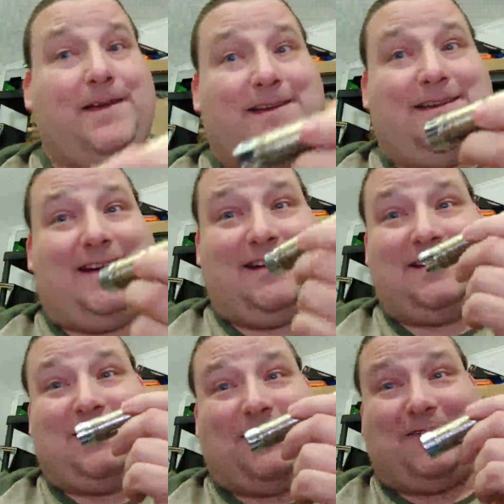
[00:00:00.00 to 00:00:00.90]
And this
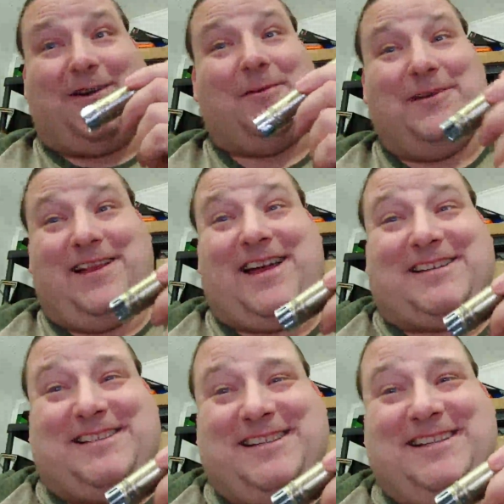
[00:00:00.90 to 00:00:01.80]
costs quite a bit
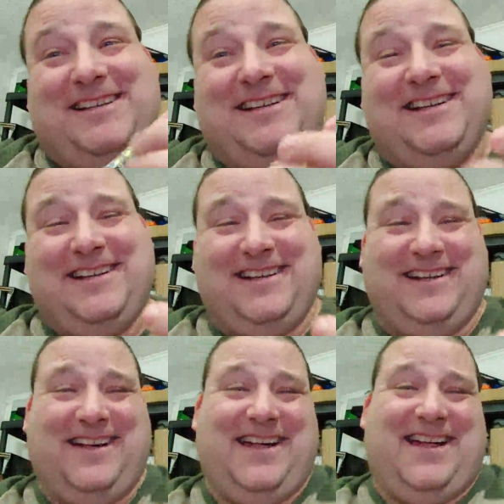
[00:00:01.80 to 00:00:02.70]
less.
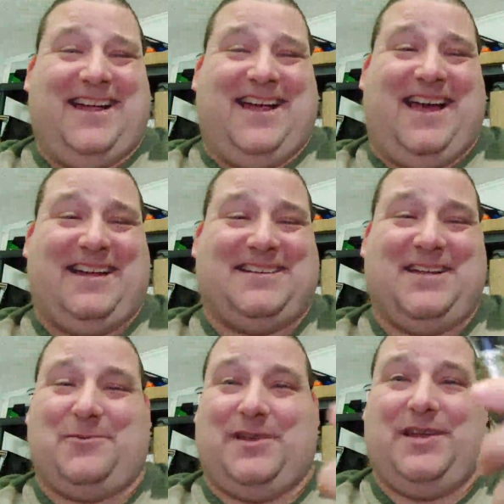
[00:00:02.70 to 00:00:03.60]
And it's
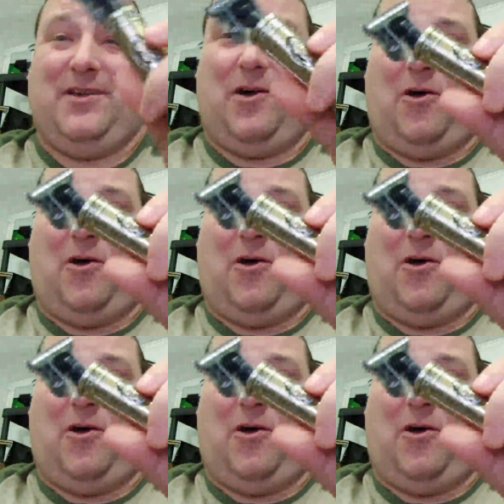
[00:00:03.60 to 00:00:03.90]
equally all